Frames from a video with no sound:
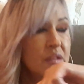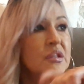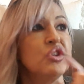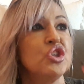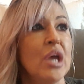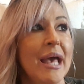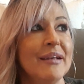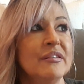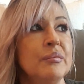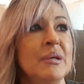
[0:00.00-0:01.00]
The
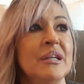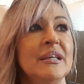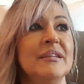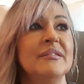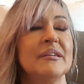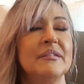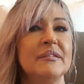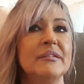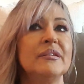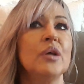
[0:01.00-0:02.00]
jasmine is a
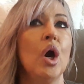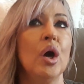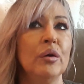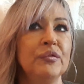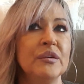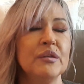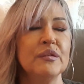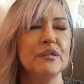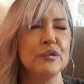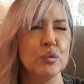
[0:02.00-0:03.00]
soft,
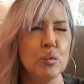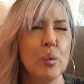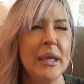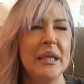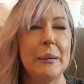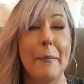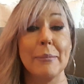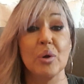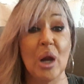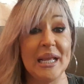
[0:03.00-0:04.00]
sweet,
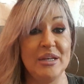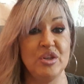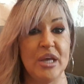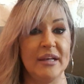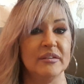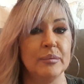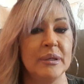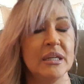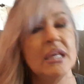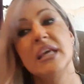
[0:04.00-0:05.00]
bright
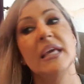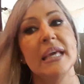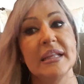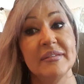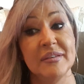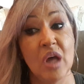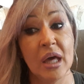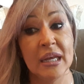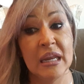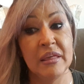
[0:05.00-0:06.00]
jasmine. It's
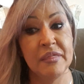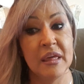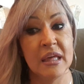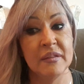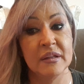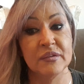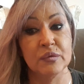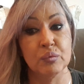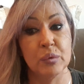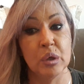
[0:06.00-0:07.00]
not anything that's
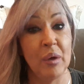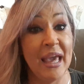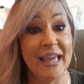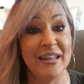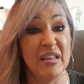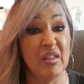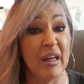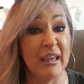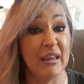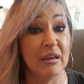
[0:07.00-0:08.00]
real heady
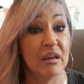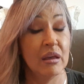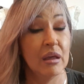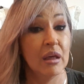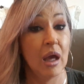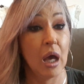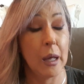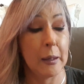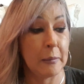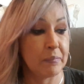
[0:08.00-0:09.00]
like
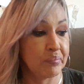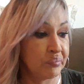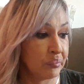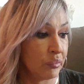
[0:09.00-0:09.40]
Alien.